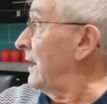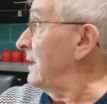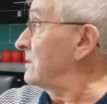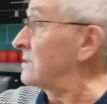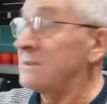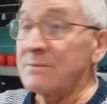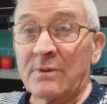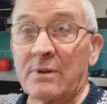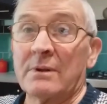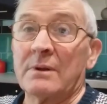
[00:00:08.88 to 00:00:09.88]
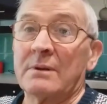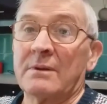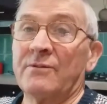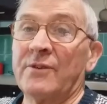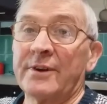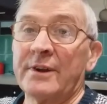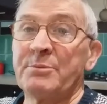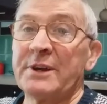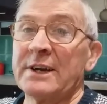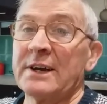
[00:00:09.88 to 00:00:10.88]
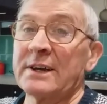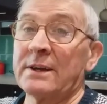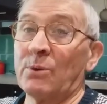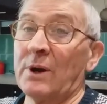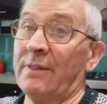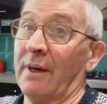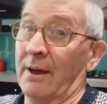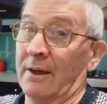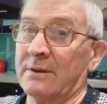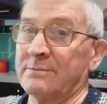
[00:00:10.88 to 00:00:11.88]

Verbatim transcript: It's very benign weather